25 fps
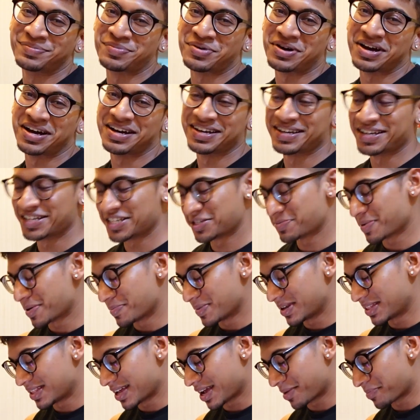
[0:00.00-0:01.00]
Bruh, that's my
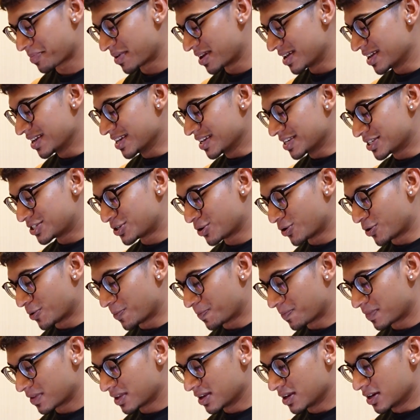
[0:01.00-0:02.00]
bedtime. So,
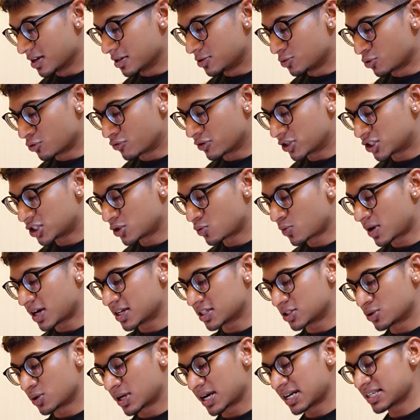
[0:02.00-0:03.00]
nutrition
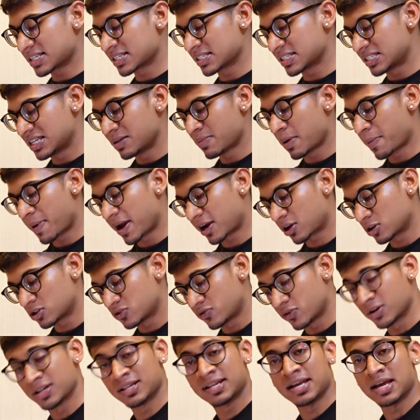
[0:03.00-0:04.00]
wise, you guys can see my
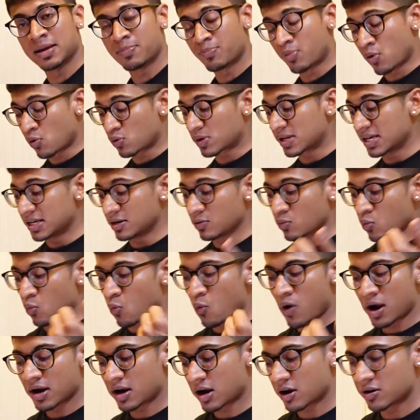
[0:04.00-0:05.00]
macros for the day. Protein,
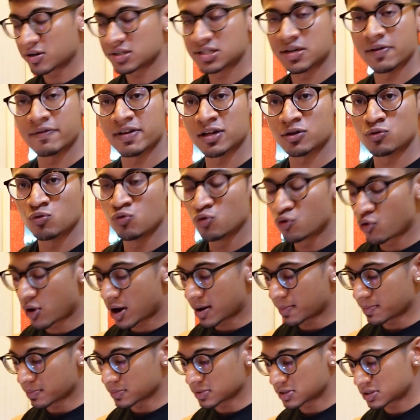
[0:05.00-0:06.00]
172
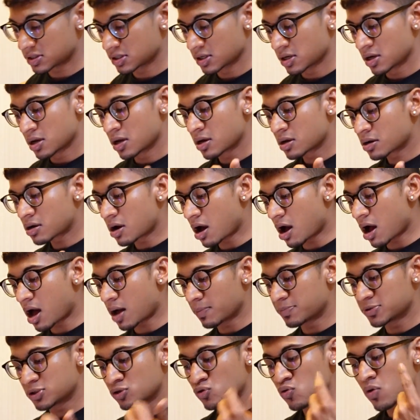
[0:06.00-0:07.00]
grams.
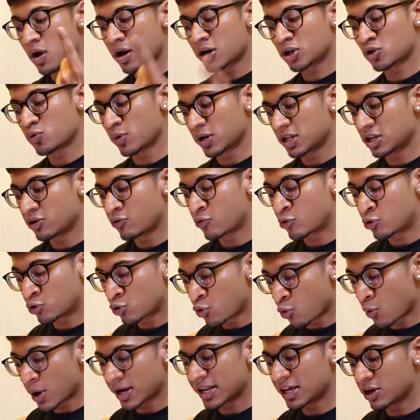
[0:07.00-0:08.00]
Carbs,
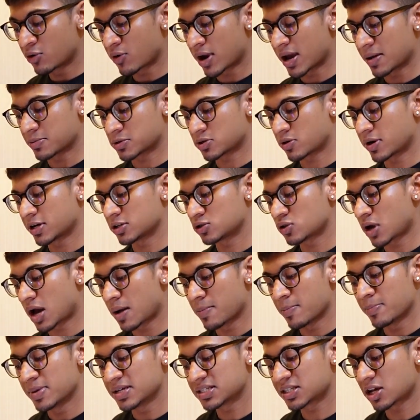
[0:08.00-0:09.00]
20 grams, alright? So
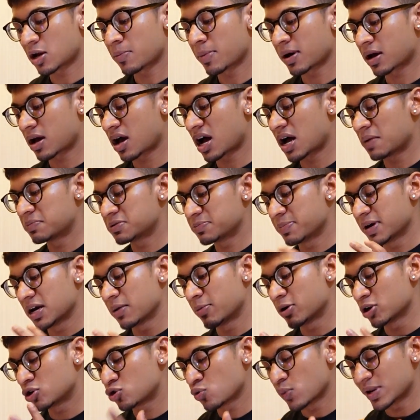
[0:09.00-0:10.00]
I missed out my carbs by
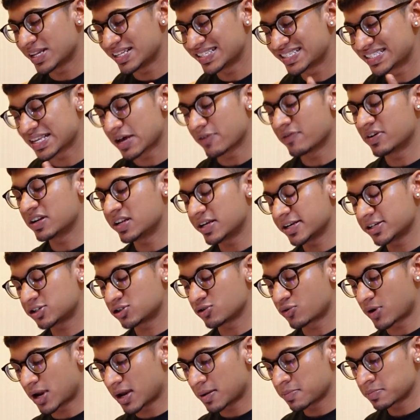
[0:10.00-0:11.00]
about
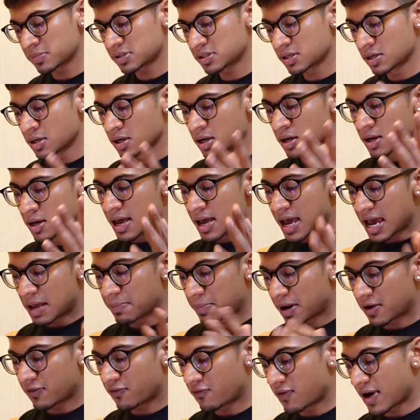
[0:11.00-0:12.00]
27-ish grams.
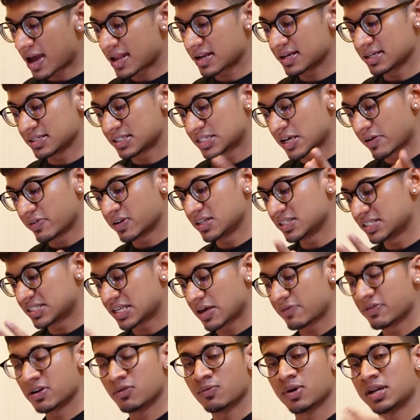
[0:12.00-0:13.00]
And my fat is
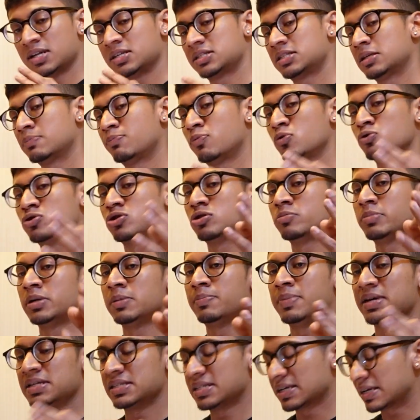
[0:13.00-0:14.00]
77 when it's supposed to
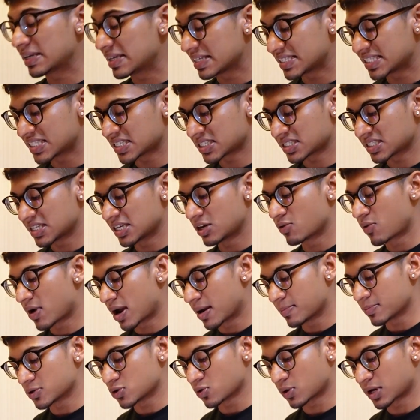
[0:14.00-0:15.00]
be basically 60
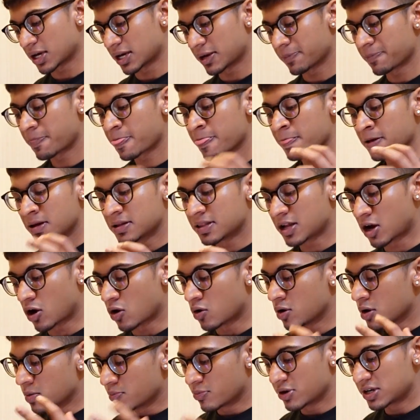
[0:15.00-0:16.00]
grams, okay?
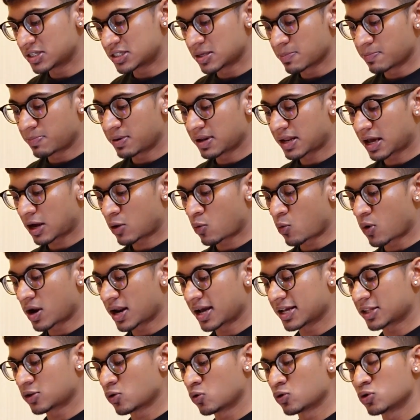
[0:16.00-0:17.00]
Now, pretty simple like what
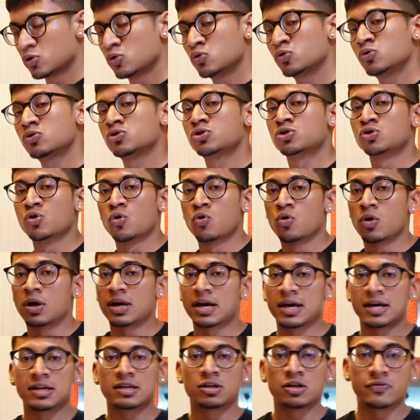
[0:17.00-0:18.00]
I told you. So
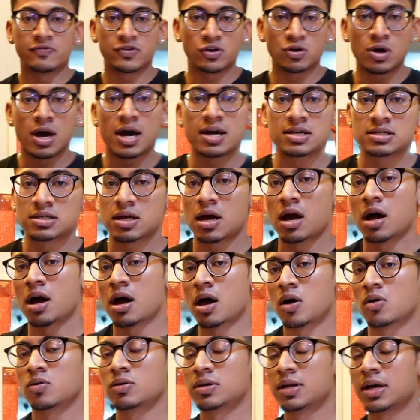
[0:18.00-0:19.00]
again, if you guys are
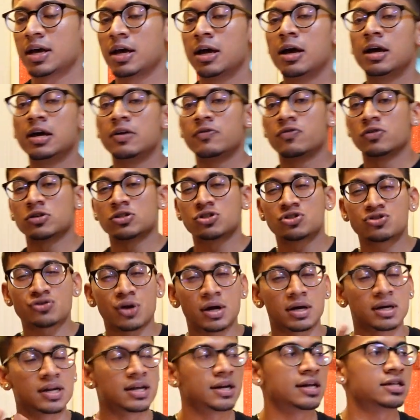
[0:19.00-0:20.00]
out there, if you're
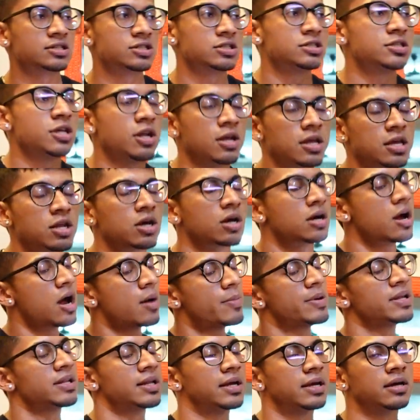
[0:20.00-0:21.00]
struggling, let's just say to hit your
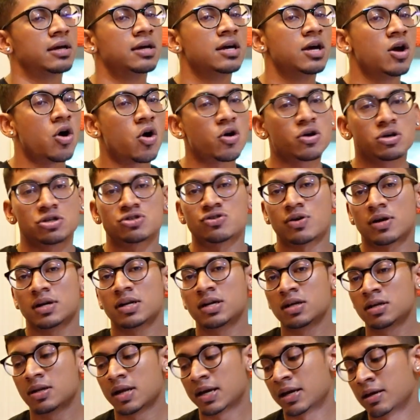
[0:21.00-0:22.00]
carb intake, or you're
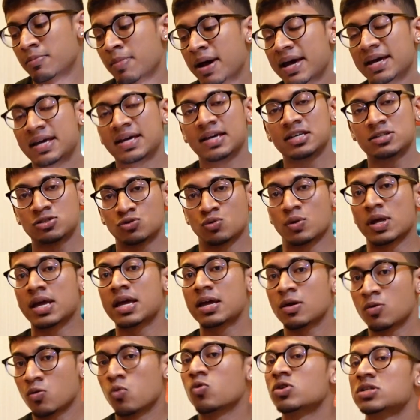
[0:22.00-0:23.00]
struggling, like in my case
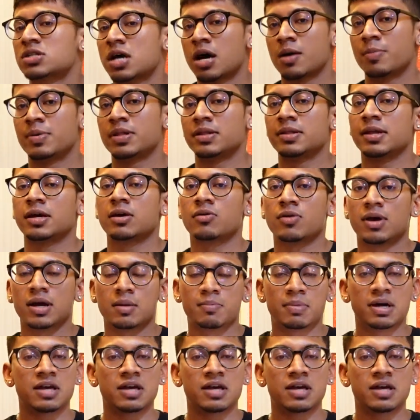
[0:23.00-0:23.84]
today was carb intake, right?